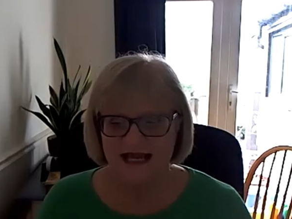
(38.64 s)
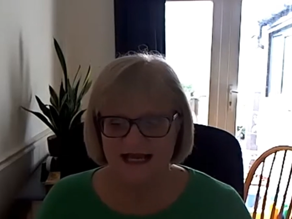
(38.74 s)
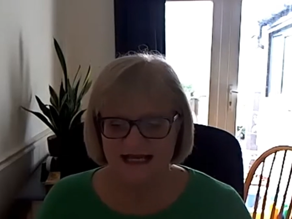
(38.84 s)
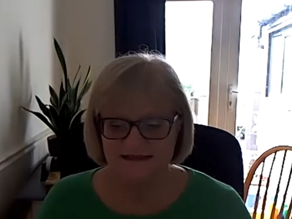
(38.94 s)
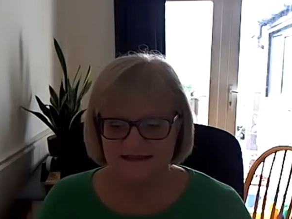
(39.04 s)

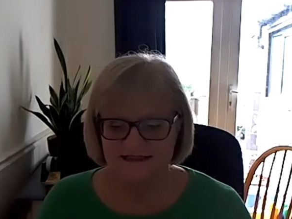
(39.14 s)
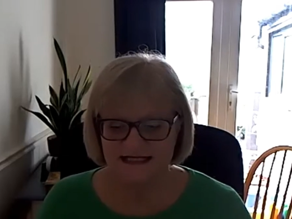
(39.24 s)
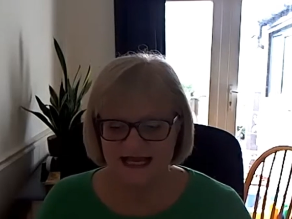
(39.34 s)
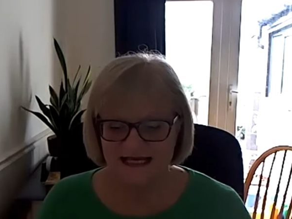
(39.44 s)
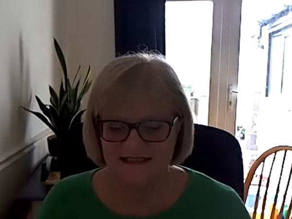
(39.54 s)
and
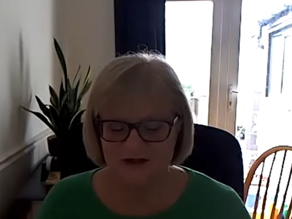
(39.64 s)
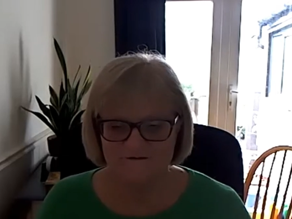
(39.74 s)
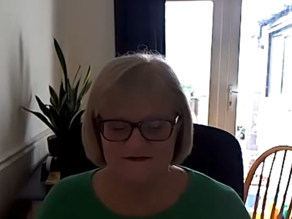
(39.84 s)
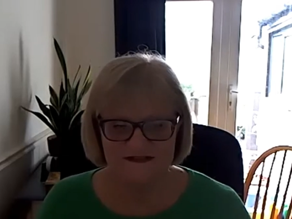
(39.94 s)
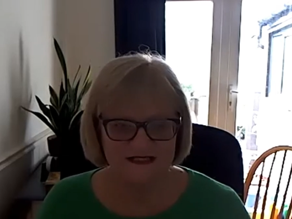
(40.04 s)
had a
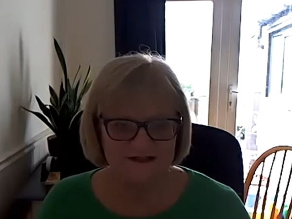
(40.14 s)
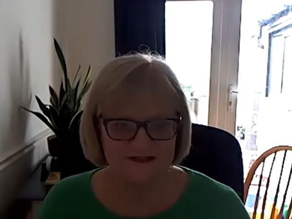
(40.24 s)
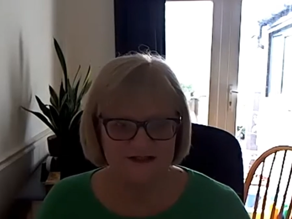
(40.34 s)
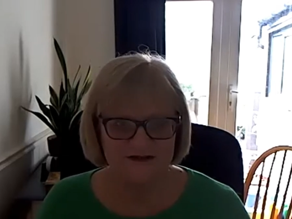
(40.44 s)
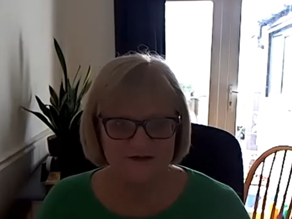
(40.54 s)

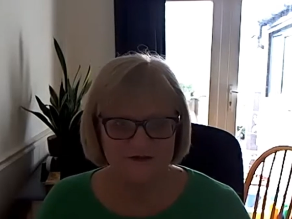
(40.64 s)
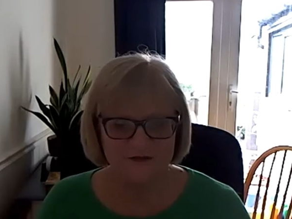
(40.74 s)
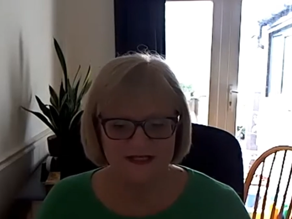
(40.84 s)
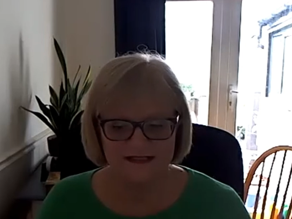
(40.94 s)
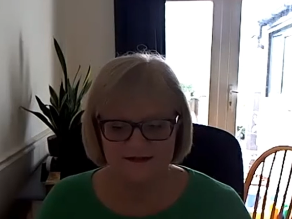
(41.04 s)
conversation
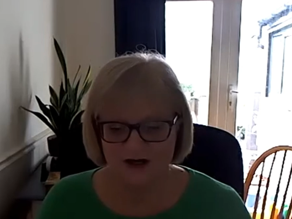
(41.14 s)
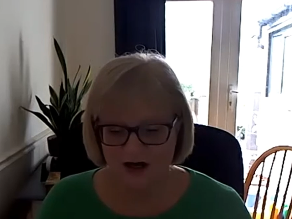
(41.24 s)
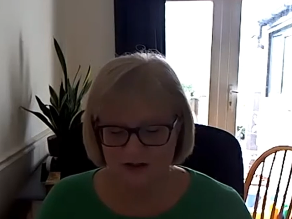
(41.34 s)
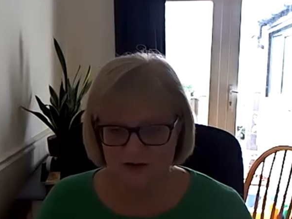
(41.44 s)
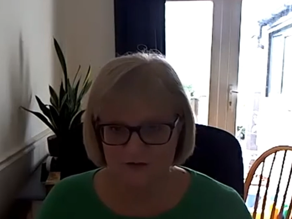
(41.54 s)
with
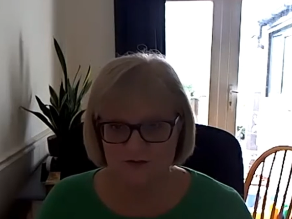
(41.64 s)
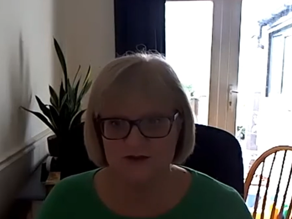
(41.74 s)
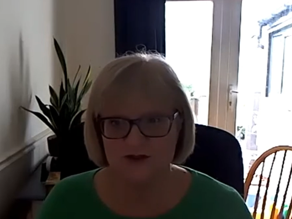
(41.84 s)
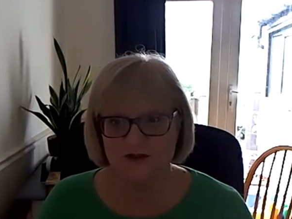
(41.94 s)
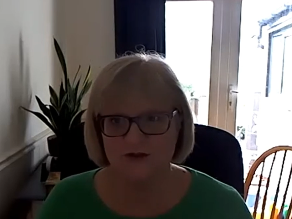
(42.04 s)

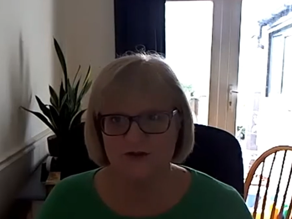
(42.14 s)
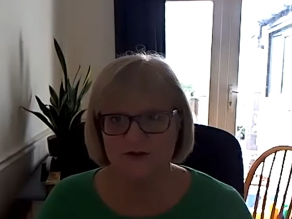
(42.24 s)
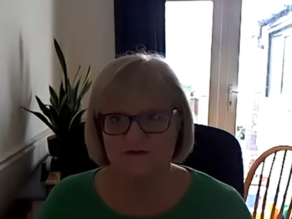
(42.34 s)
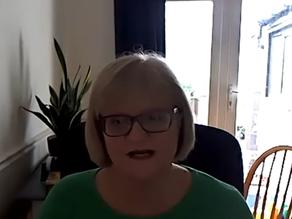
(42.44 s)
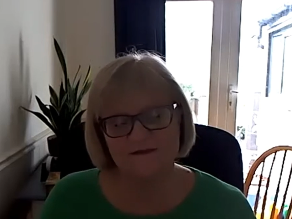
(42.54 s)
Arnold,
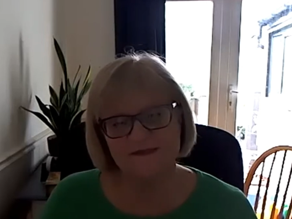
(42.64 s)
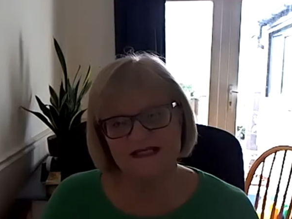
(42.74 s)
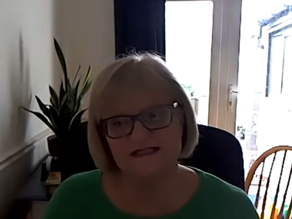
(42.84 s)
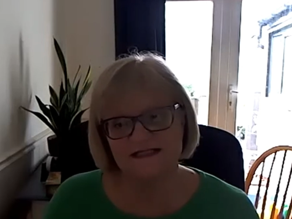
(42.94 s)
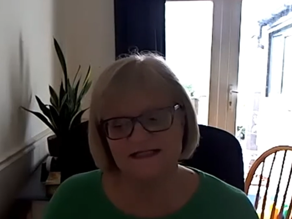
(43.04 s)
who
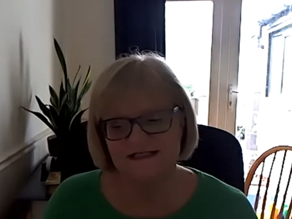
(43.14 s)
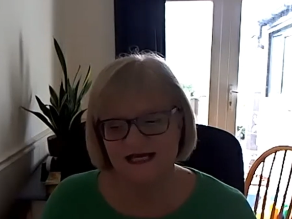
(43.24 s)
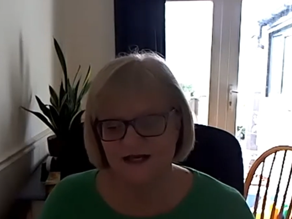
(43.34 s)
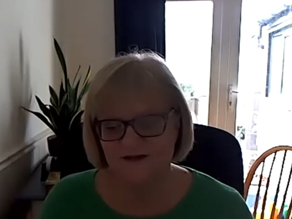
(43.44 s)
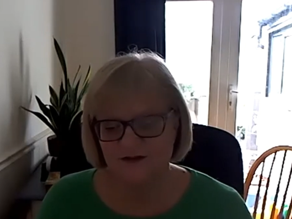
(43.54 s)
recommended
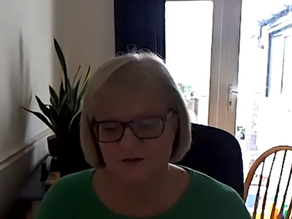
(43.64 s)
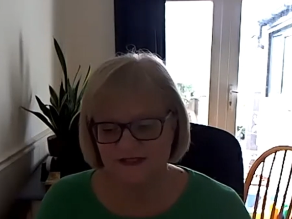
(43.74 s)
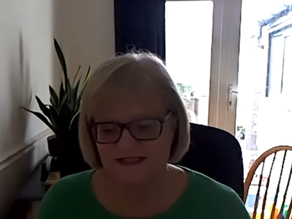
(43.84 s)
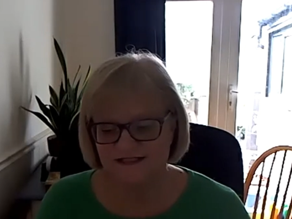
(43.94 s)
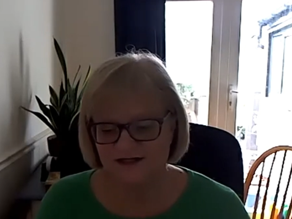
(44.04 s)
that
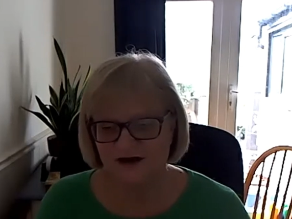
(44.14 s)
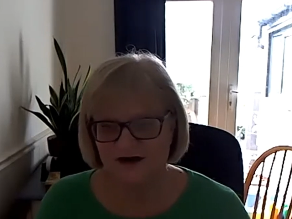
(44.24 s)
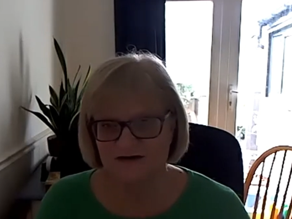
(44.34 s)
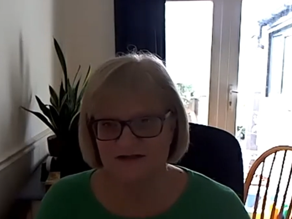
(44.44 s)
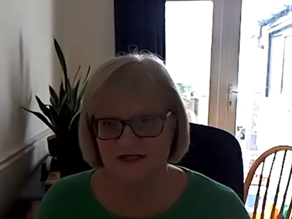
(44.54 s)
we
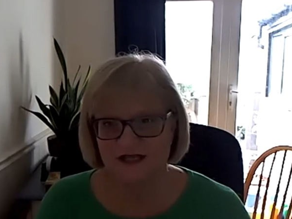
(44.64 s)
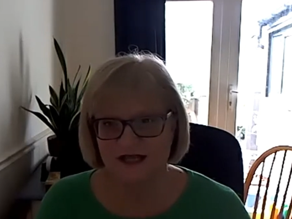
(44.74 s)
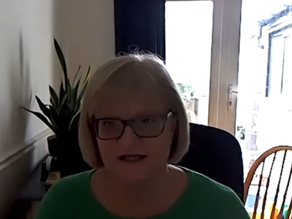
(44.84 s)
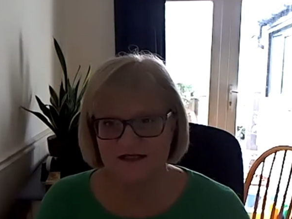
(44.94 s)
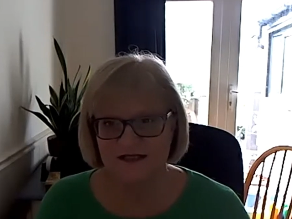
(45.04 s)
start
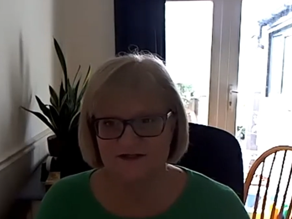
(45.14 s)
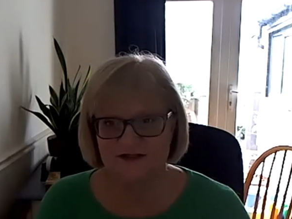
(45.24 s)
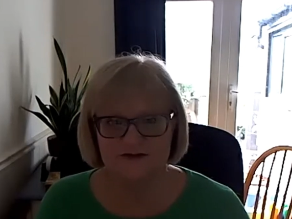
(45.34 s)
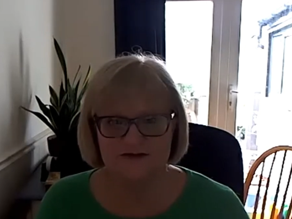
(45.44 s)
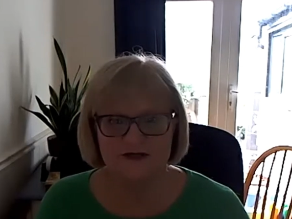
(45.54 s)
a
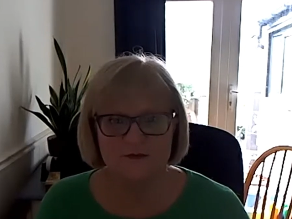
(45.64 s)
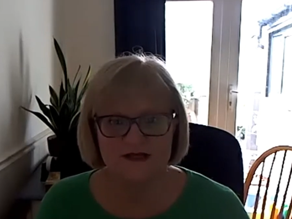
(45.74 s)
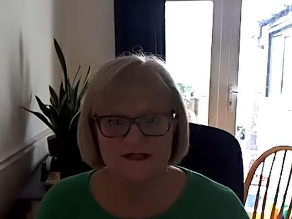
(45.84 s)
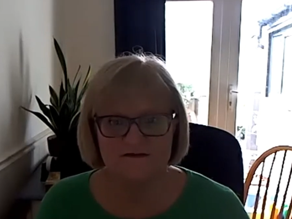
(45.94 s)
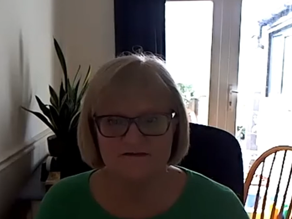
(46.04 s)
tutoring
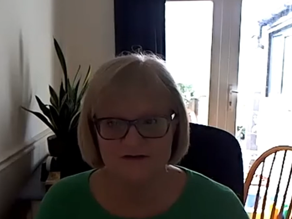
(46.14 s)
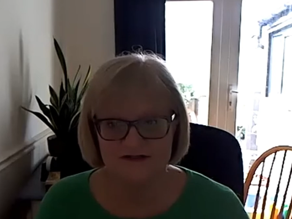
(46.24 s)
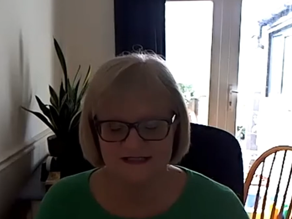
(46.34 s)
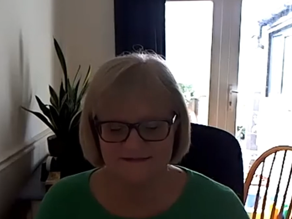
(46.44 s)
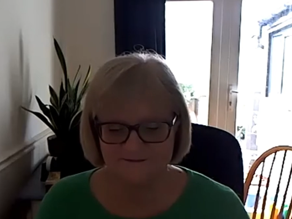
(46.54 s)
with
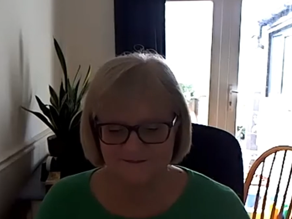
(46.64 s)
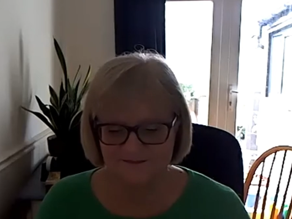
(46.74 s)
Rosie.